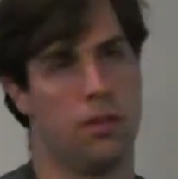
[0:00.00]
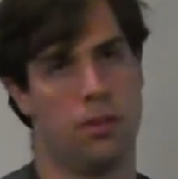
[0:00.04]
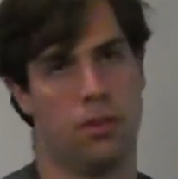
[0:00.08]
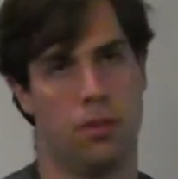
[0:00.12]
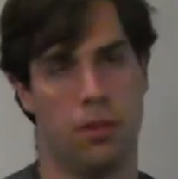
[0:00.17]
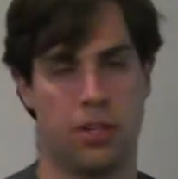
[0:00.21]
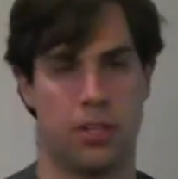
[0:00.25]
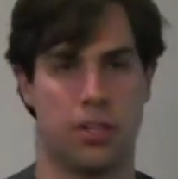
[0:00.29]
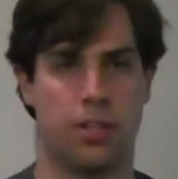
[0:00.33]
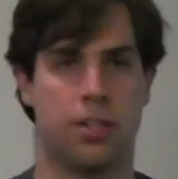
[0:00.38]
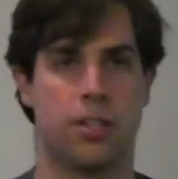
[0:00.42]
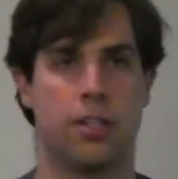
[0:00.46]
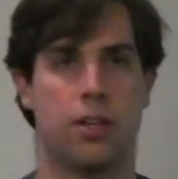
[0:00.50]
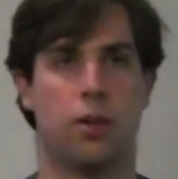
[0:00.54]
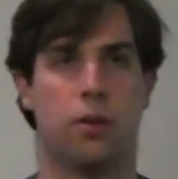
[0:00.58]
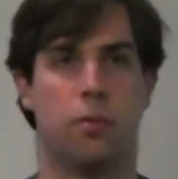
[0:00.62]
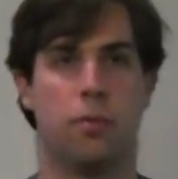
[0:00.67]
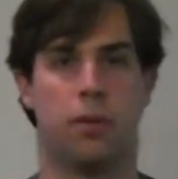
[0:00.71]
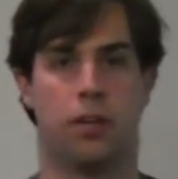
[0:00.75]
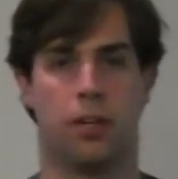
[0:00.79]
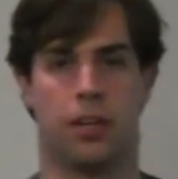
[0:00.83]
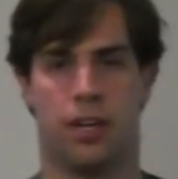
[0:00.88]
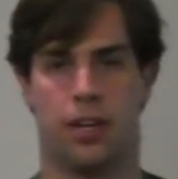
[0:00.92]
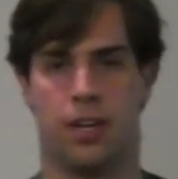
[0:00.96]
Well, I shouldn't say
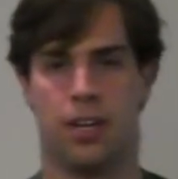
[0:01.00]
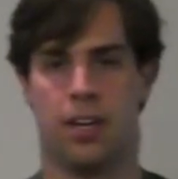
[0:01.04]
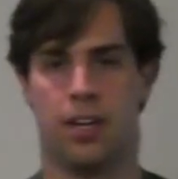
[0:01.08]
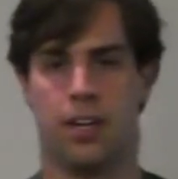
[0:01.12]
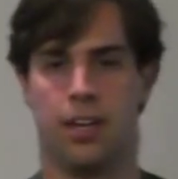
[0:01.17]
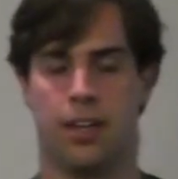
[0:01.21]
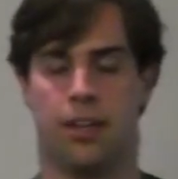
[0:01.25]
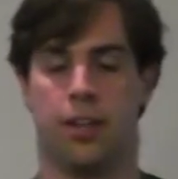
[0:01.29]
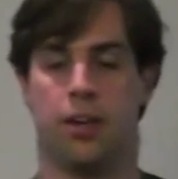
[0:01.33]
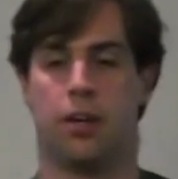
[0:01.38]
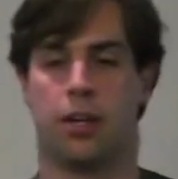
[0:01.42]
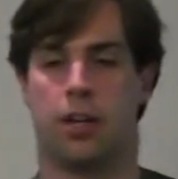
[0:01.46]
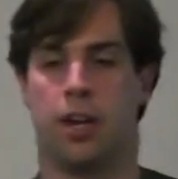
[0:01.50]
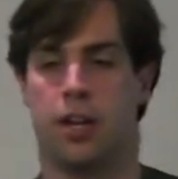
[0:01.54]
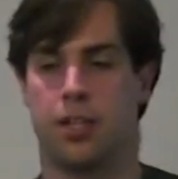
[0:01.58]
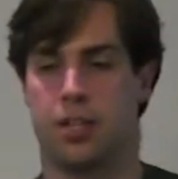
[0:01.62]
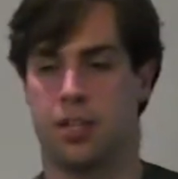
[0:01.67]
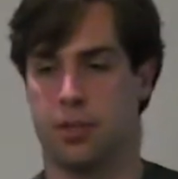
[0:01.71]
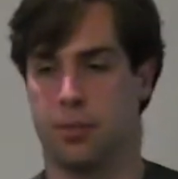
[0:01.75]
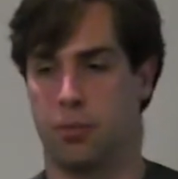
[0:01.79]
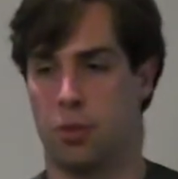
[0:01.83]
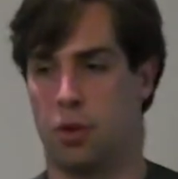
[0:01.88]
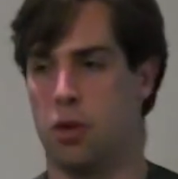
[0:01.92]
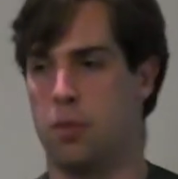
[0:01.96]
home-built. They're
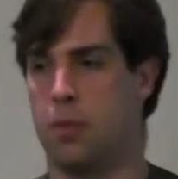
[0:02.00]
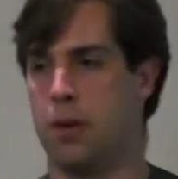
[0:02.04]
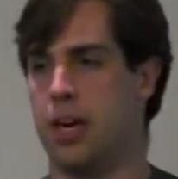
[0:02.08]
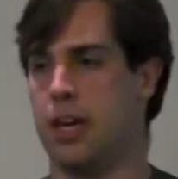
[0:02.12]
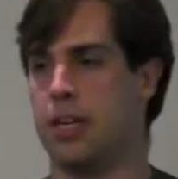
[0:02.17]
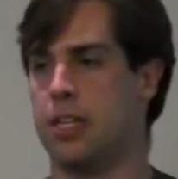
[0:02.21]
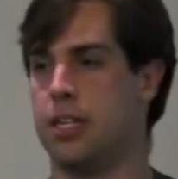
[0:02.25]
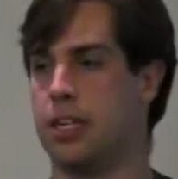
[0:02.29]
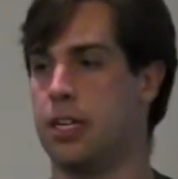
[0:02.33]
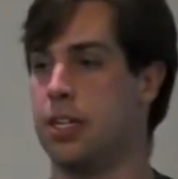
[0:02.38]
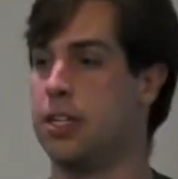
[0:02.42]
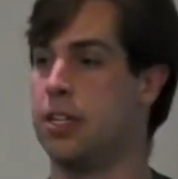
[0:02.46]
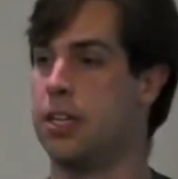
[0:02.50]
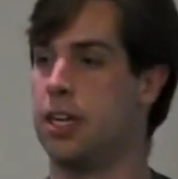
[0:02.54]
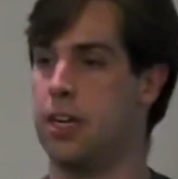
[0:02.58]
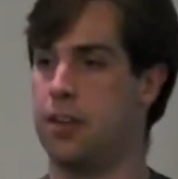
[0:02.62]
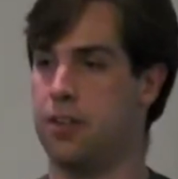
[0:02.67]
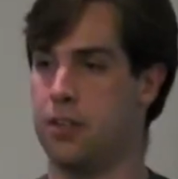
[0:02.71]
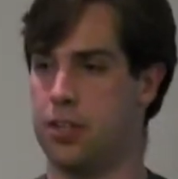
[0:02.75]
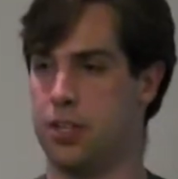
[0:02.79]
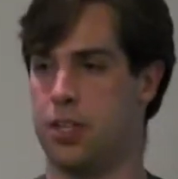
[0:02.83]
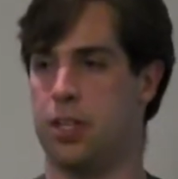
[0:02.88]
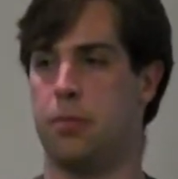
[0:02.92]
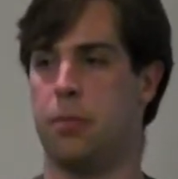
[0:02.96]
custom robots inside
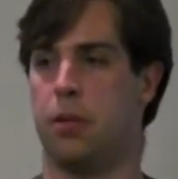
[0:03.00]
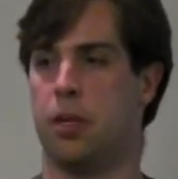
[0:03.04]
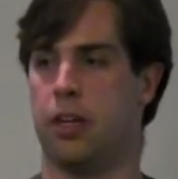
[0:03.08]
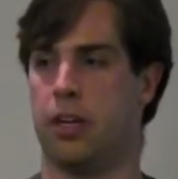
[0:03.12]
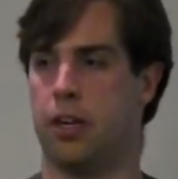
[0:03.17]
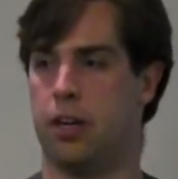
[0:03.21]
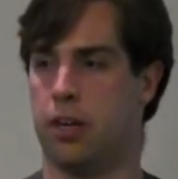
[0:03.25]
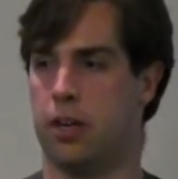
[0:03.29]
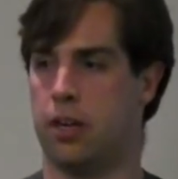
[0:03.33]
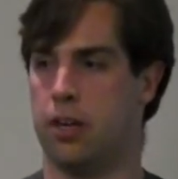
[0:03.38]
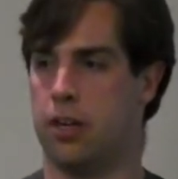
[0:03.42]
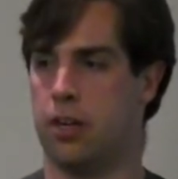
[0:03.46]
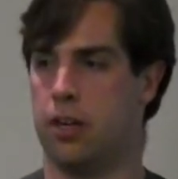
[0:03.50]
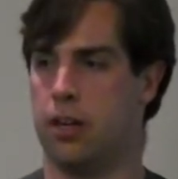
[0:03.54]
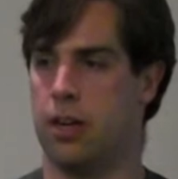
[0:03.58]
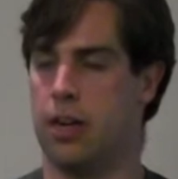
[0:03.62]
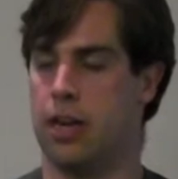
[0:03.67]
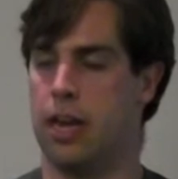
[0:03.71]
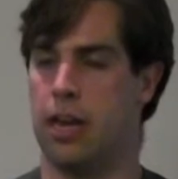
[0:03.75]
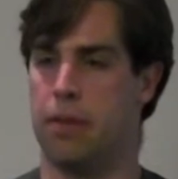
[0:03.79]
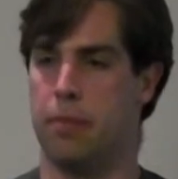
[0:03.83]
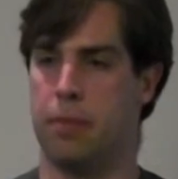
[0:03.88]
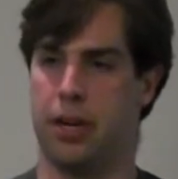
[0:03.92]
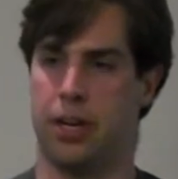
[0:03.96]
of the simulator
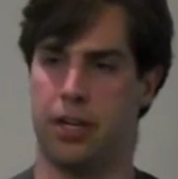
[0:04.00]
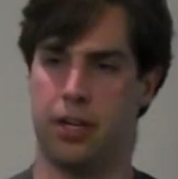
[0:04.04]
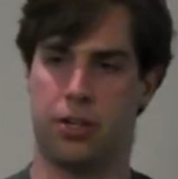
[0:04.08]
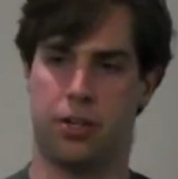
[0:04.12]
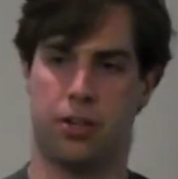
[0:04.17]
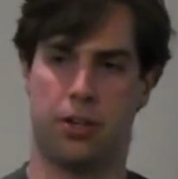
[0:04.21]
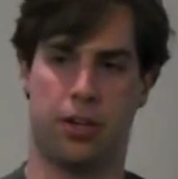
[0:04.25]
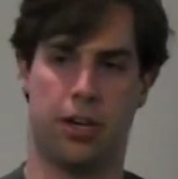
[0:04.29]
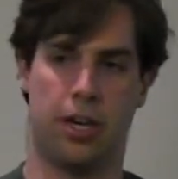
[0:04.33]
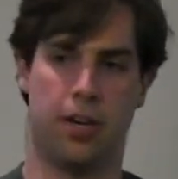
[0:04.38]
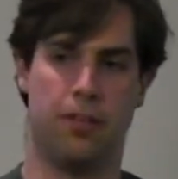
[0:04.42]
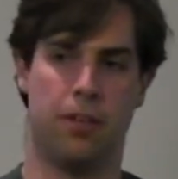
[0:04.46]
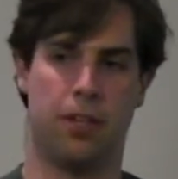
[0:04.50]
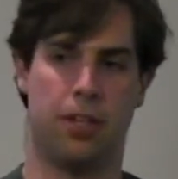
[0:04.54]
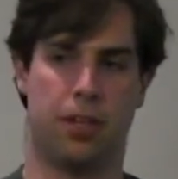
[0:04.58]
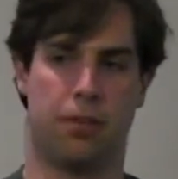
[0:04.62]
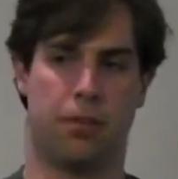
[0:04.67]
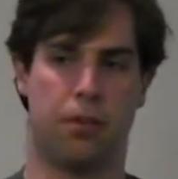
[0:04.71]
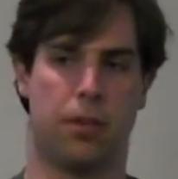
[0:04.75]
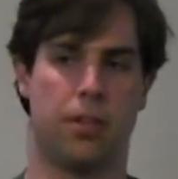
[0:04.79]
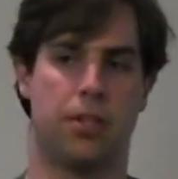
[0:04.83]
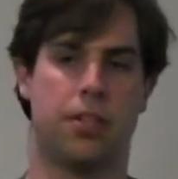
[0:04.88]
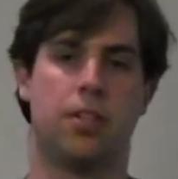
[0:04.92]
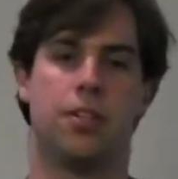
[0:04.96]
and making sure that everything
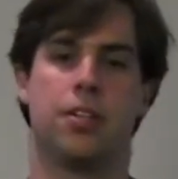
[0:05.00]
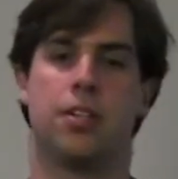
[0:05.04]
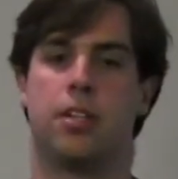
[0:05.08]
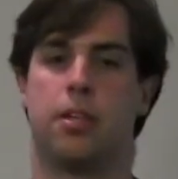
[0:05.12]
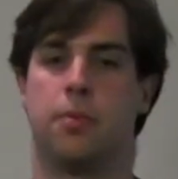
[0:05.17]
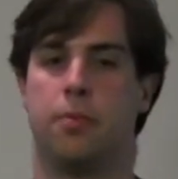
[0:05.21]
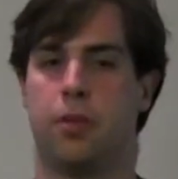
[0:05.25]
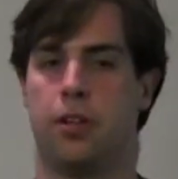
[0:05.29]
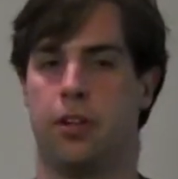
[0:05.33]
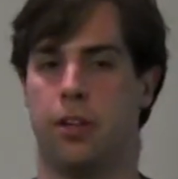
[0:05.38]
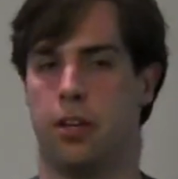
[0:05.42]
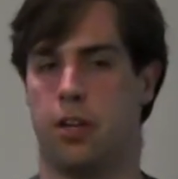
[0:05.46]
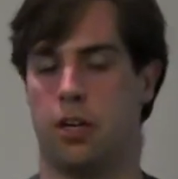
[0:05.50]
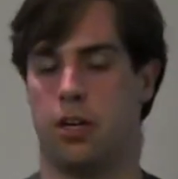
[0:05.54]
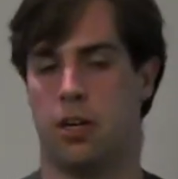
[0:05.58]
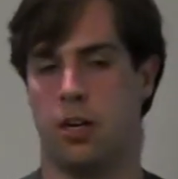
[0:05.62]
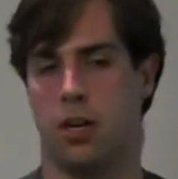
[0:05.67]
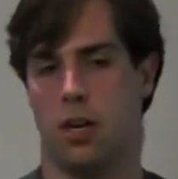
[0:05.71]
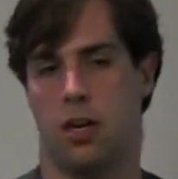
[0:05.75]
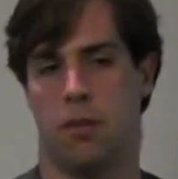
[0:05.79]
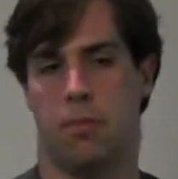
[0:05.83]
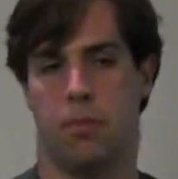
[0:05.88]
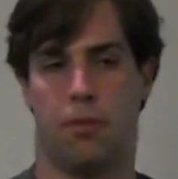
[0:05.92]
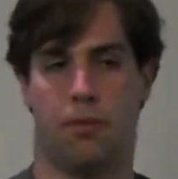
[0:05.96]
runs in the simulator
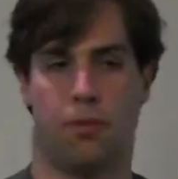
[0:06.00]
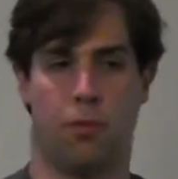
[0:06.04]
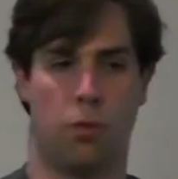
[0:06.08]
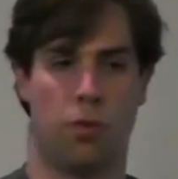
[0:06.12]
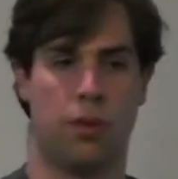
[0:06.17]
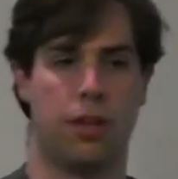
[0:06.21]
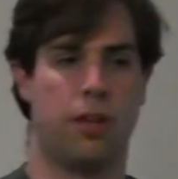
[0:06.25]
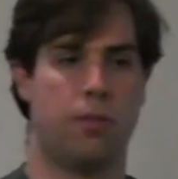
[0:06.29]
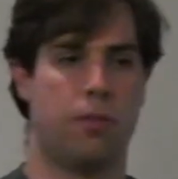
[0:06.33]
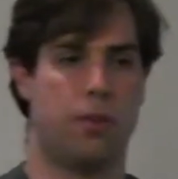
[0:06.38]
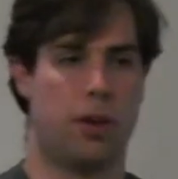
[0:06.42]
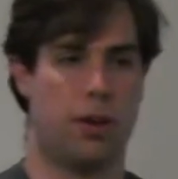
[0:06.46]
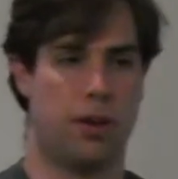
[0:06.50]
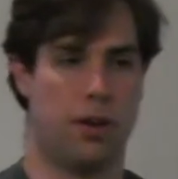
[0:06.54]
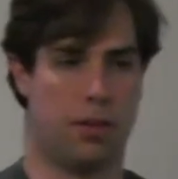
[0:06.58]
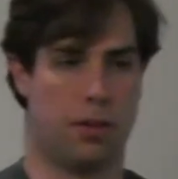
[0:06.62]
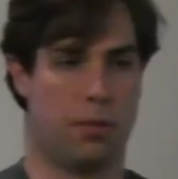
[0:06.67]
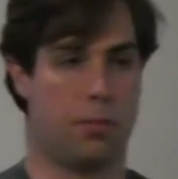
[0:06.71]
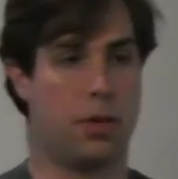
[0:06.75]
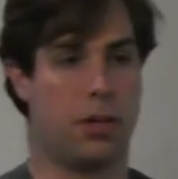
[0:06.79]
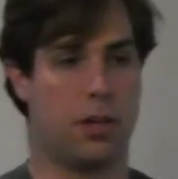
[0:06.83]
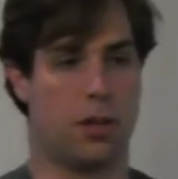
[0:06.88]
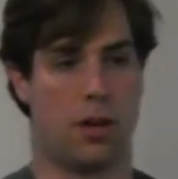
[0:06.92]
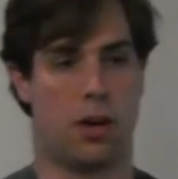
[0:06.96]
before they run it on the
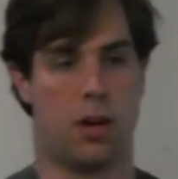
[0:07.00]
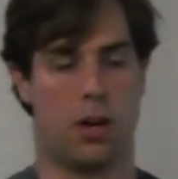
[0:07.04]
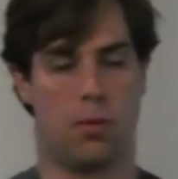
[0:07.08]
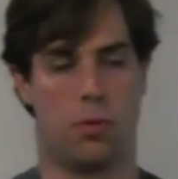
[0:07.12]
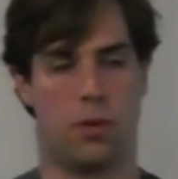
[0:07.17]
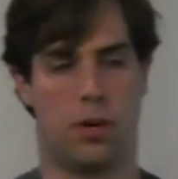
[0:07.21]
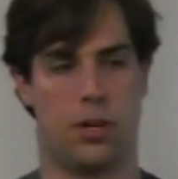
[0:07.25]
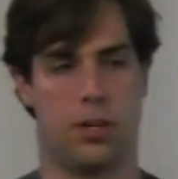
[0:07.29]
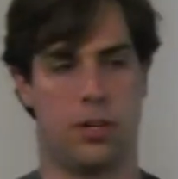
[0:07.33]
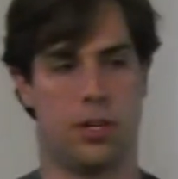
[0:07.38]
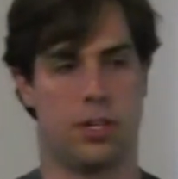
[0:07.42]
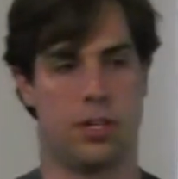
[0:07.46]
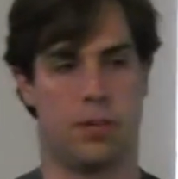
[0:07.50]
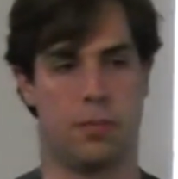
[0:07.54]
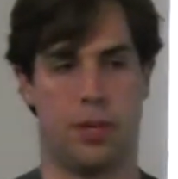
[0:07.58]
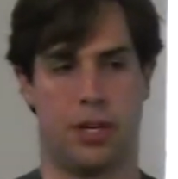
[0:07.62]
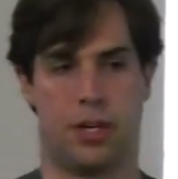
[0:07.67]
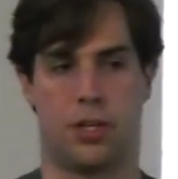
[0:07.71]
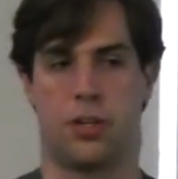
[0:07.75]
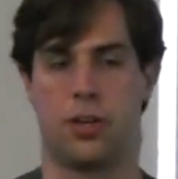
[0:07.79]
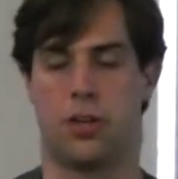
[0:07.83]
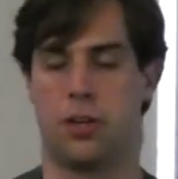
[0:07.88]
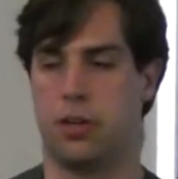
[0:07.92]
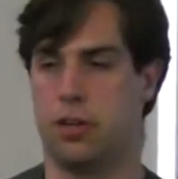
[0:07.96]
real hardware, just to make
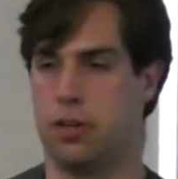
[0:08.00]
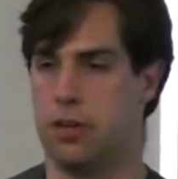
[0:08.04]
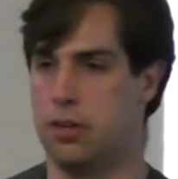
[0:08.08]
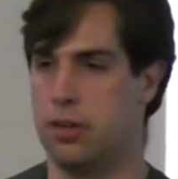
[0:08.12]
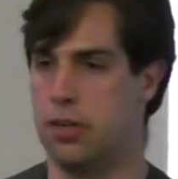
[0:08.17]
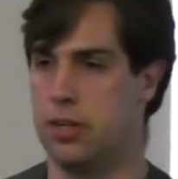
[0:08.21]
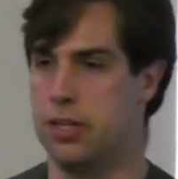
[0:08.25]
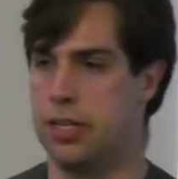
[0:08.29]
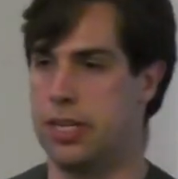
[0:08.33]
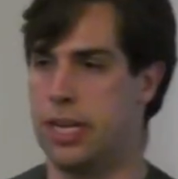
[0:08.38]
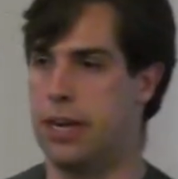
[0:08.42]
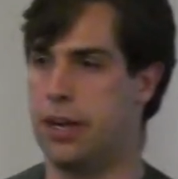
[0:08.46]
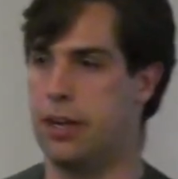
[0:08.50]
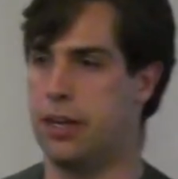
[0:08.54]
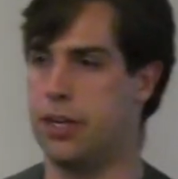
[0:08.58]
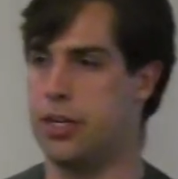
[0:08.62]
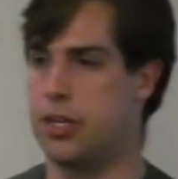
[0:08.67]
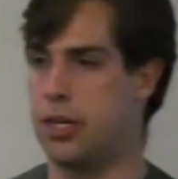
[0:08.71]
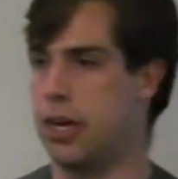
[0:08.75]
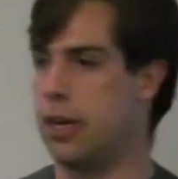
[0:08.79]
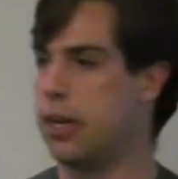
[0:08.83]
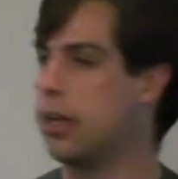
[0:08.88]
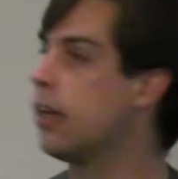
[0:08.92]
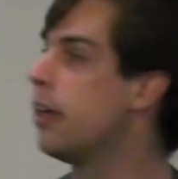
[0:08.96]
sure a sanity
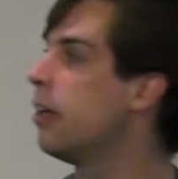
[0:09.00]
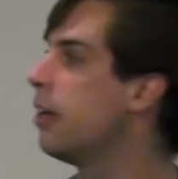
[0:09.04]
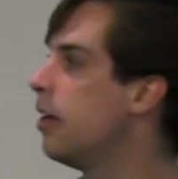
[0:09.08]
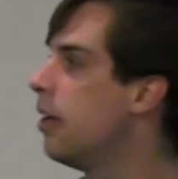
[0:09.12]
check.